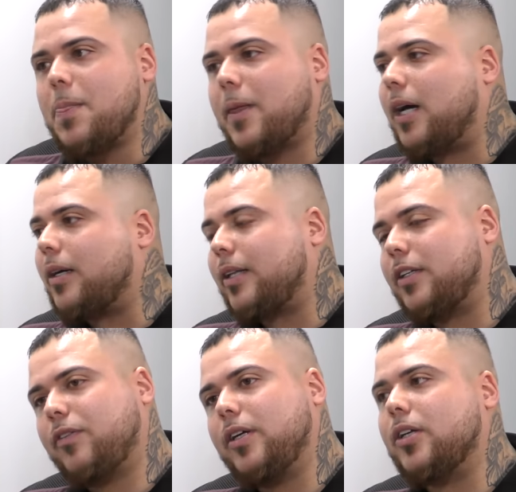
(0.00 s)
Like
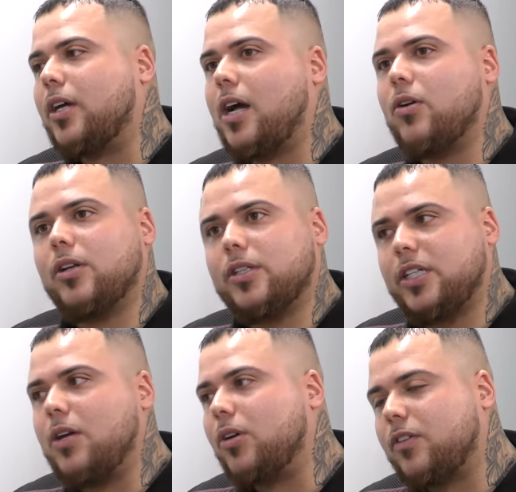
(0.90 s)
there's things that are going on,
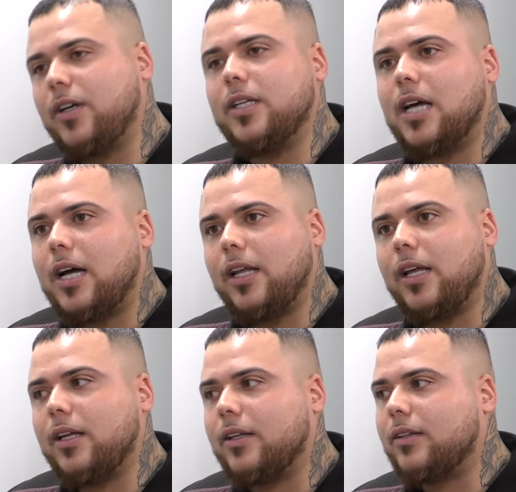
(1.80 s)
serious things out
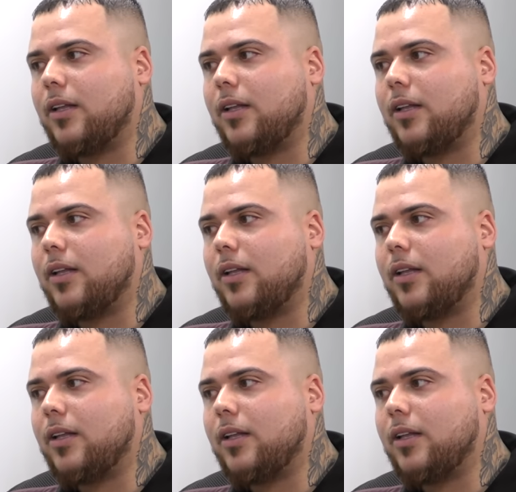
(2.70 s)
there